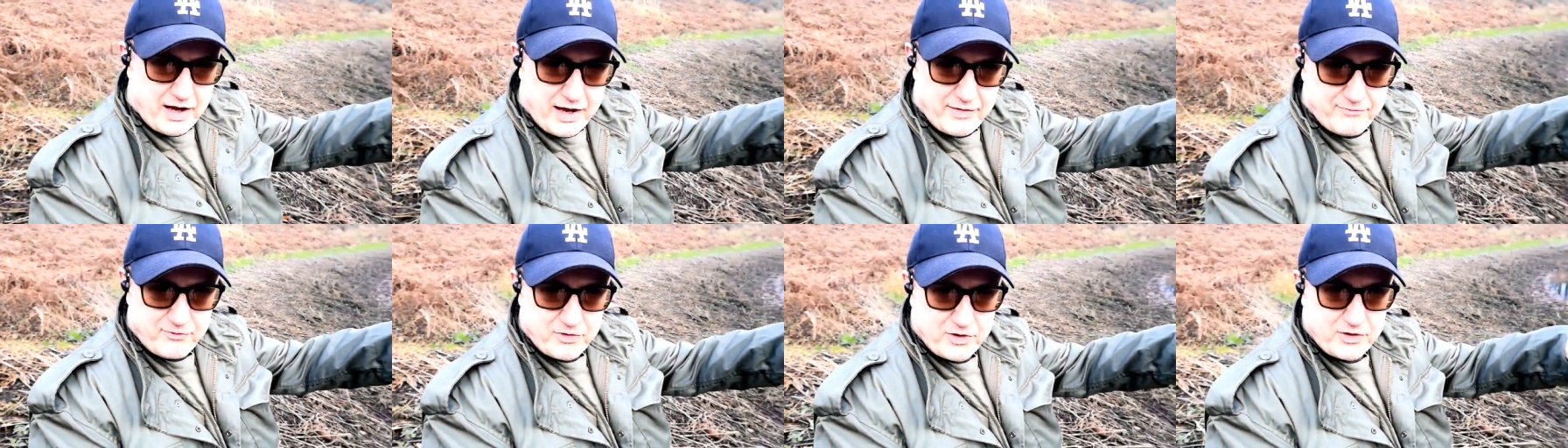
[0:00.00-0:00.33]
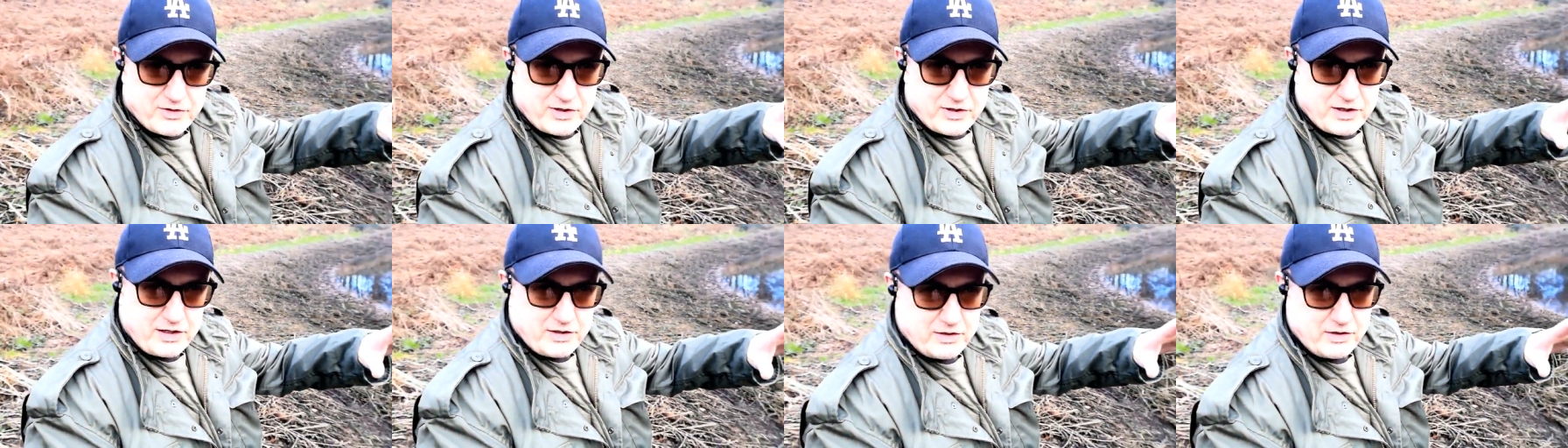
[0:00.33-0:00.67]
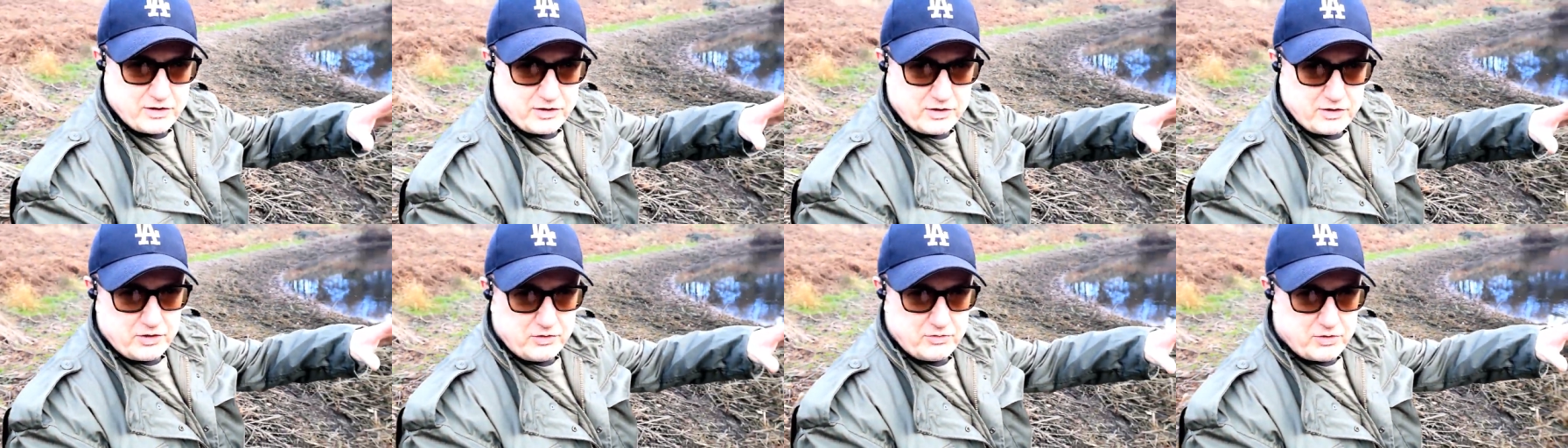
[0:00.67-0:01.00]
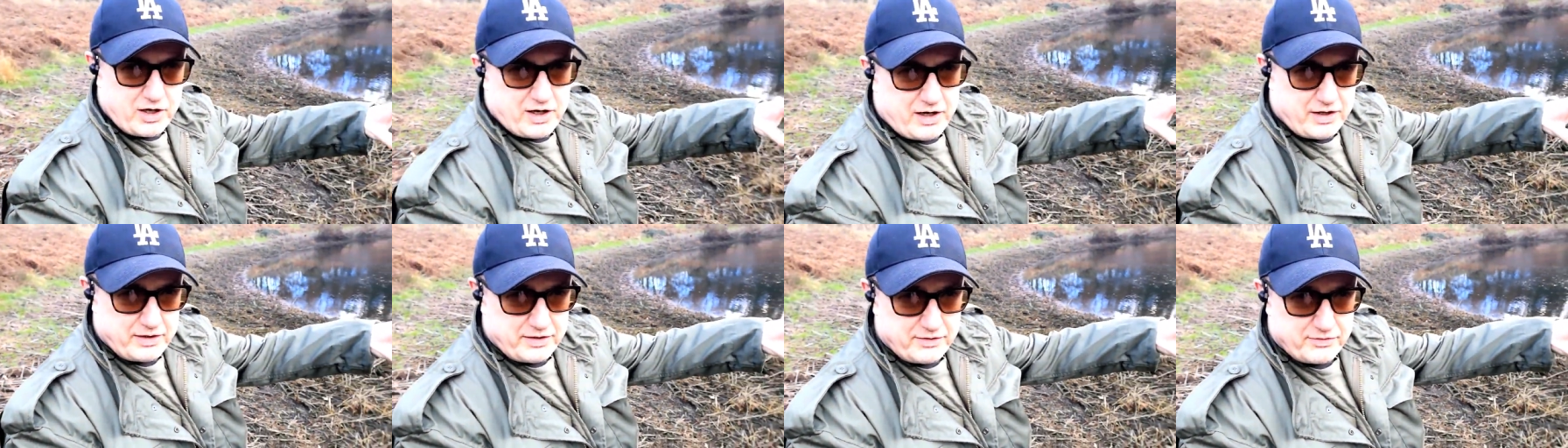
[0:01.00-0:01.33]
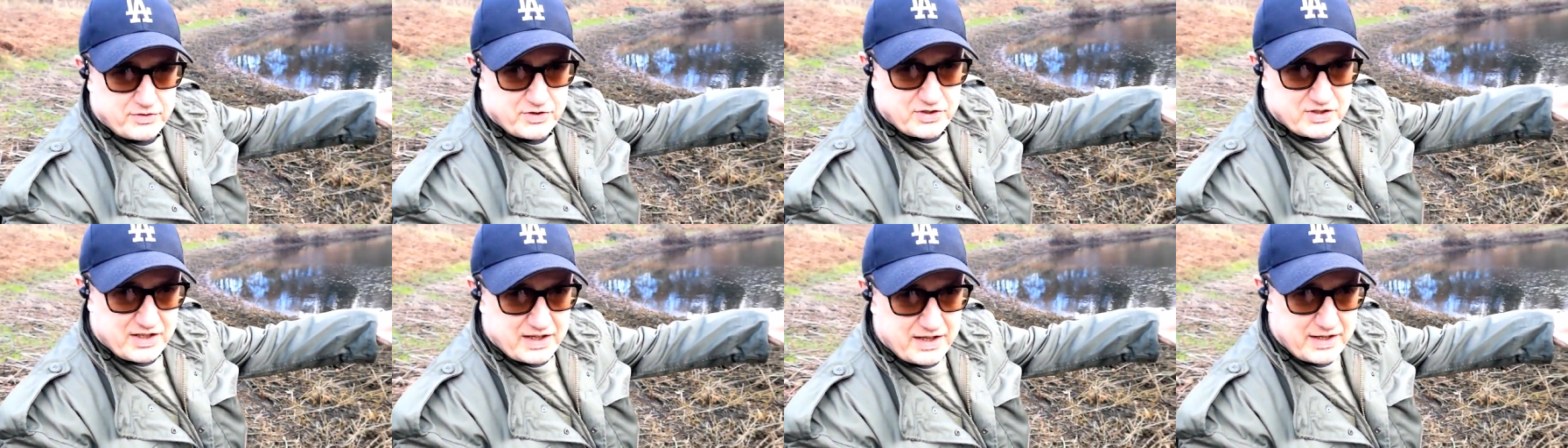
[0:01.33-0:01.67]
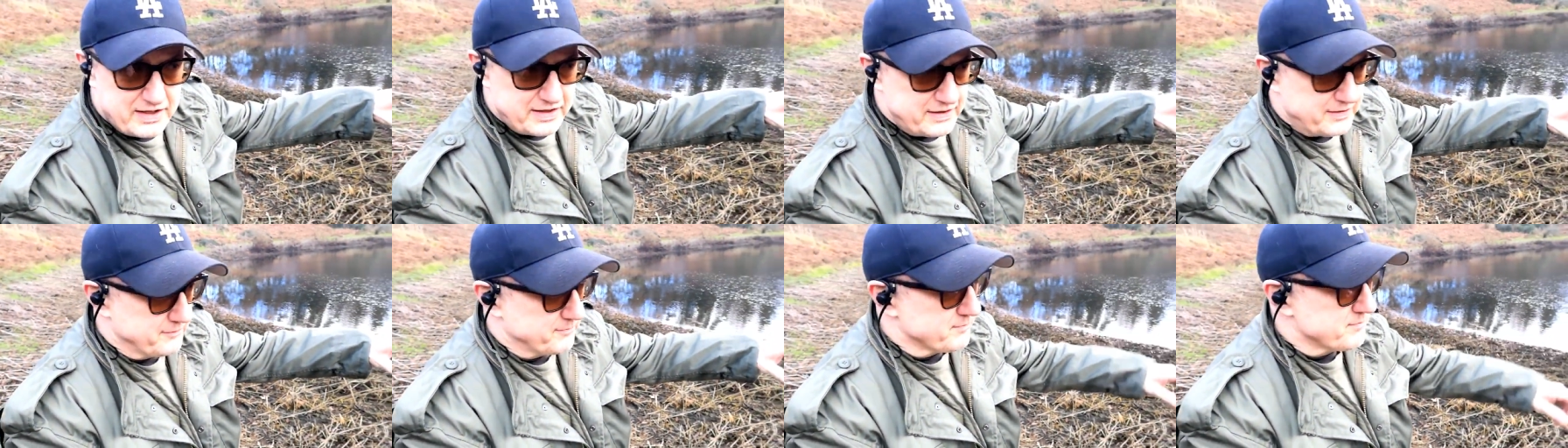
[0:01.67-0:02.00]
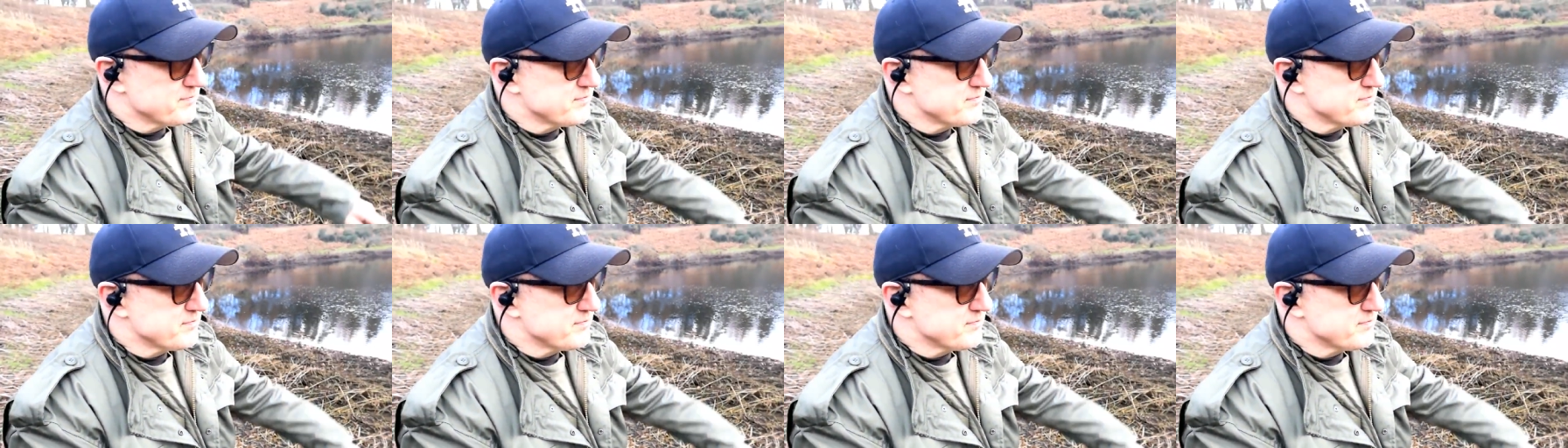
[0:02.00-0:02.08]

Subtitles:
everything that you kind of see